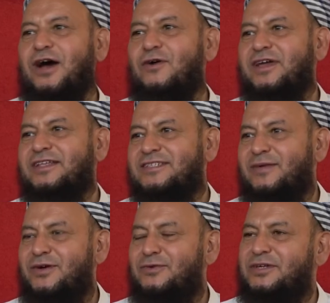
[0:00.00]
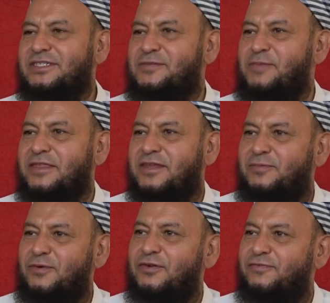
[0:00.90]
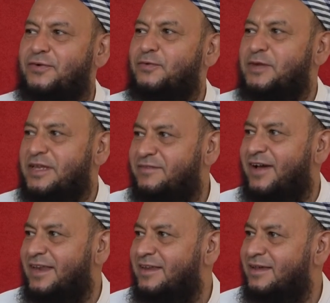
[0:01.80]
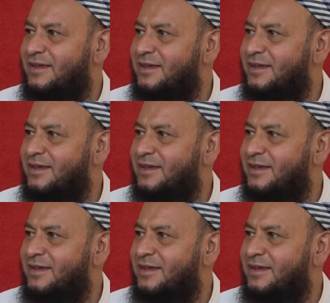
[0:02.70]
How can someone who is dependent upon food be divine?